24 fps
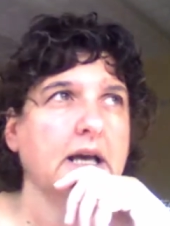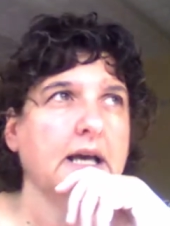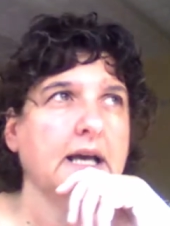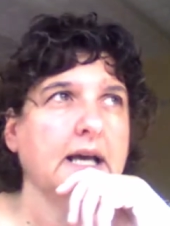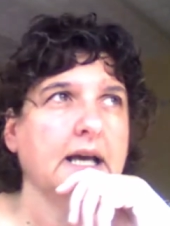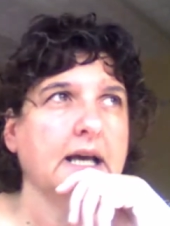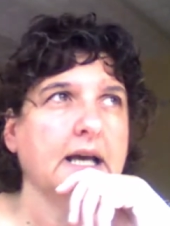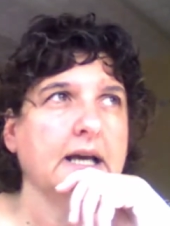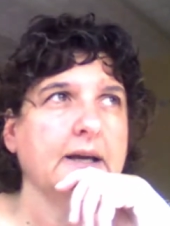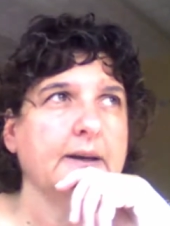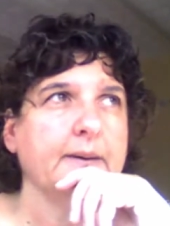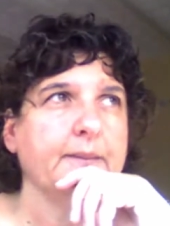
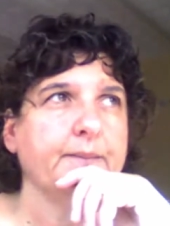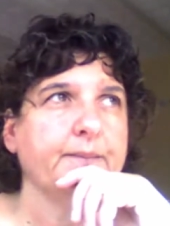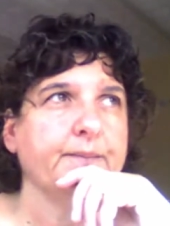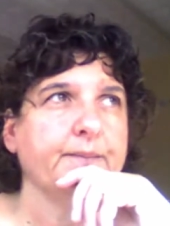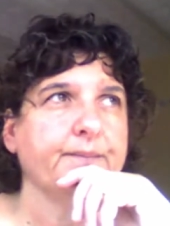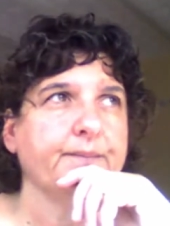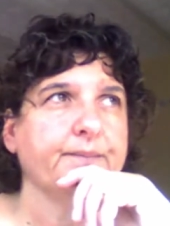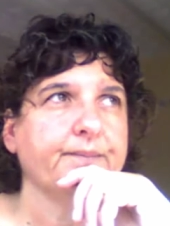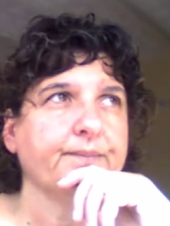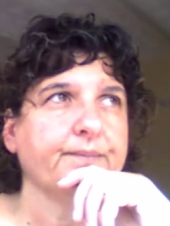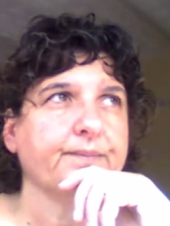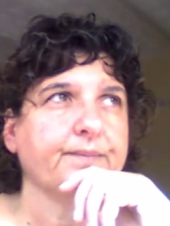
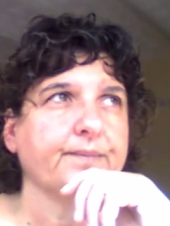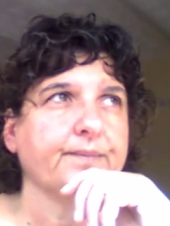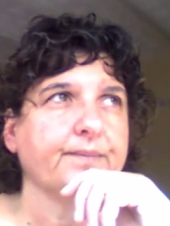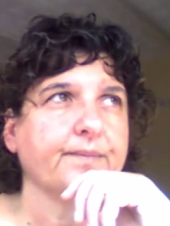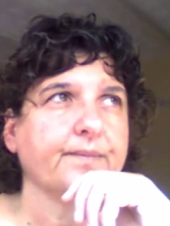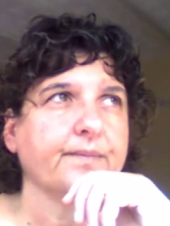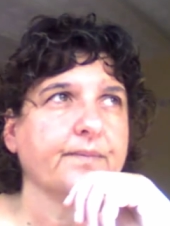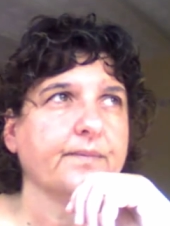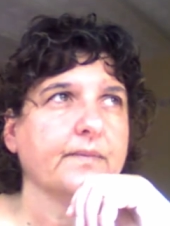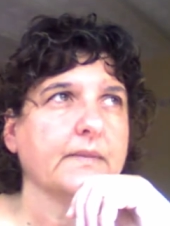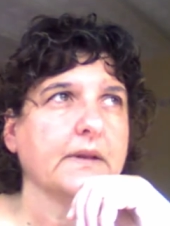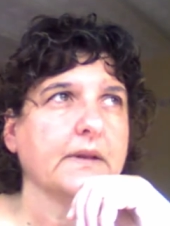
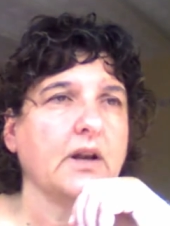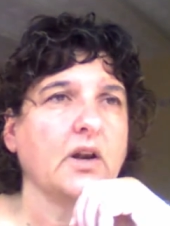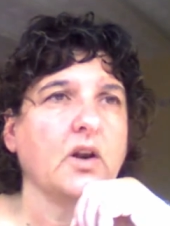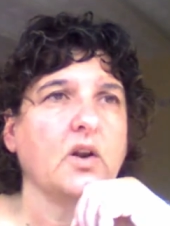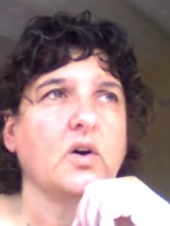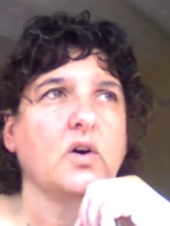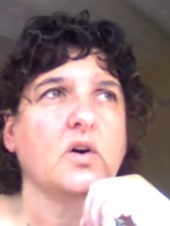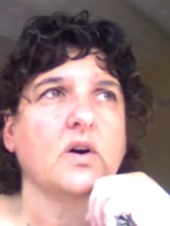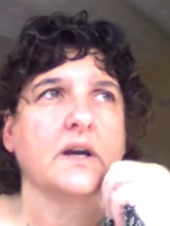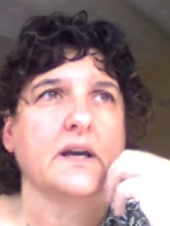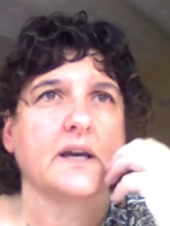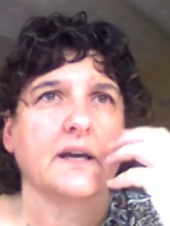um,
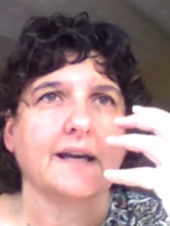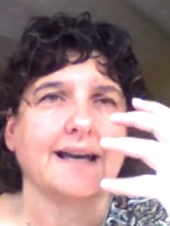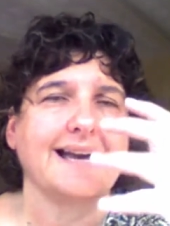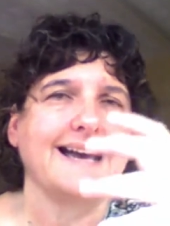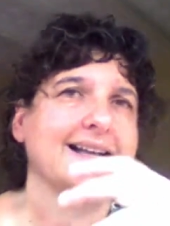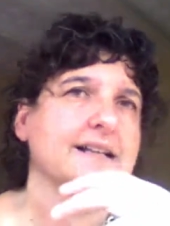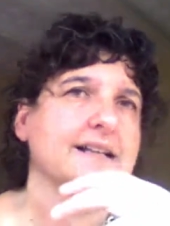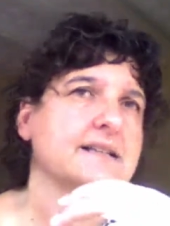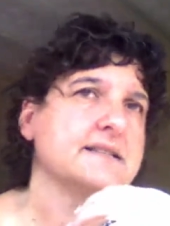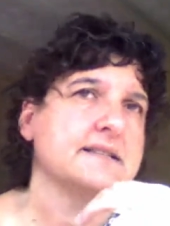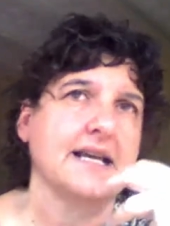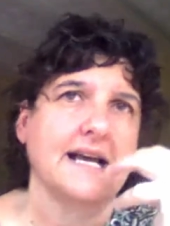look
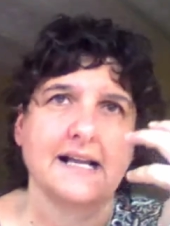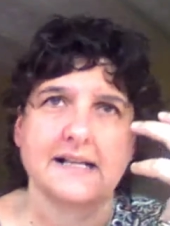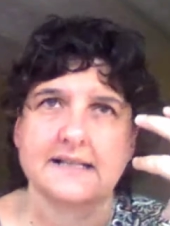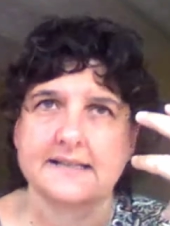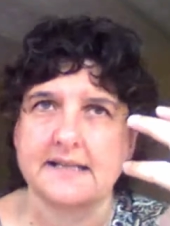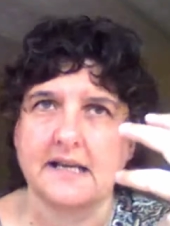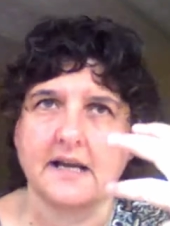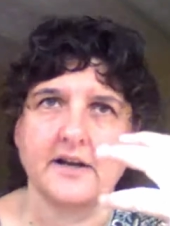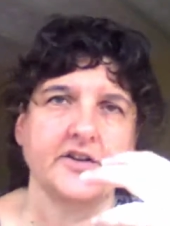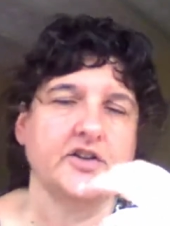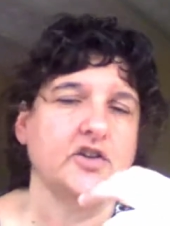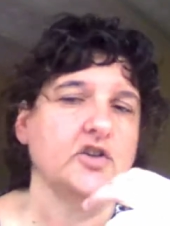at
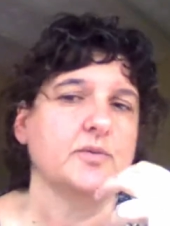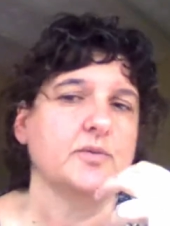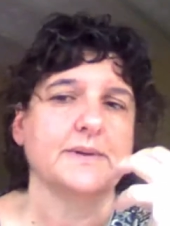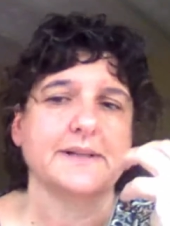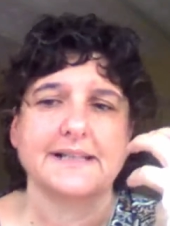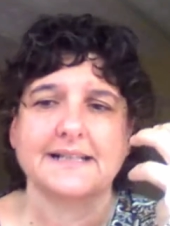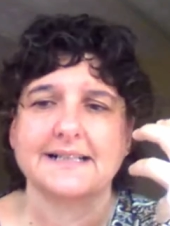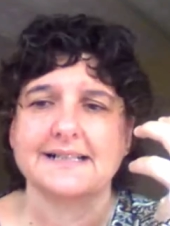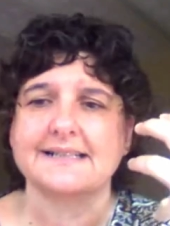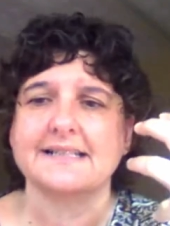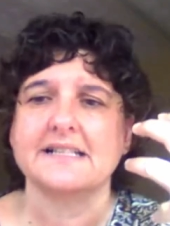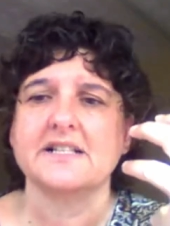at our
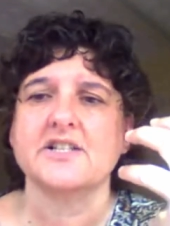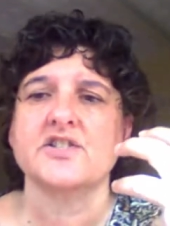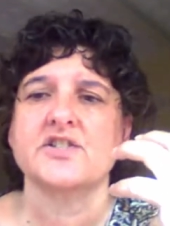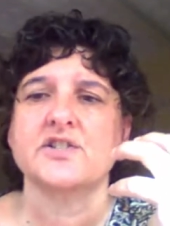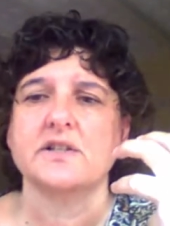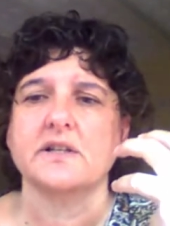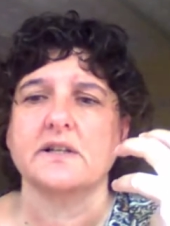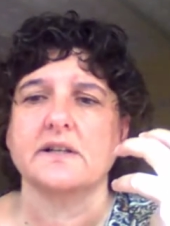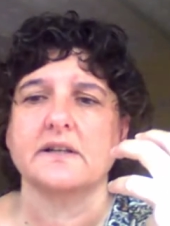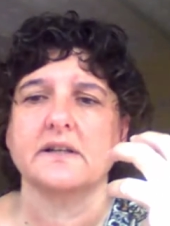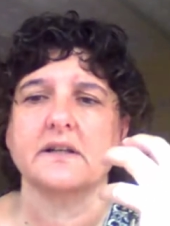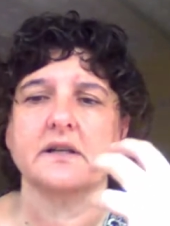human
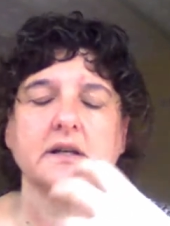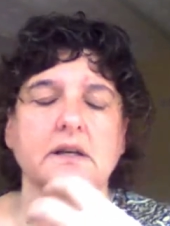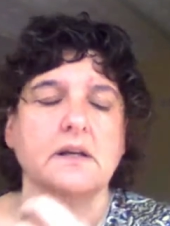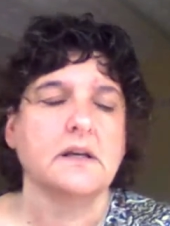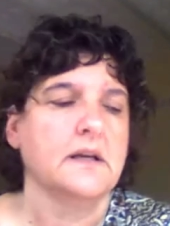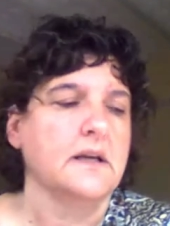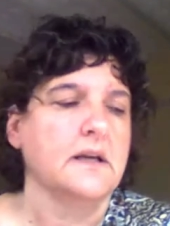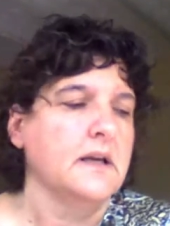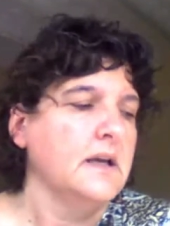condition,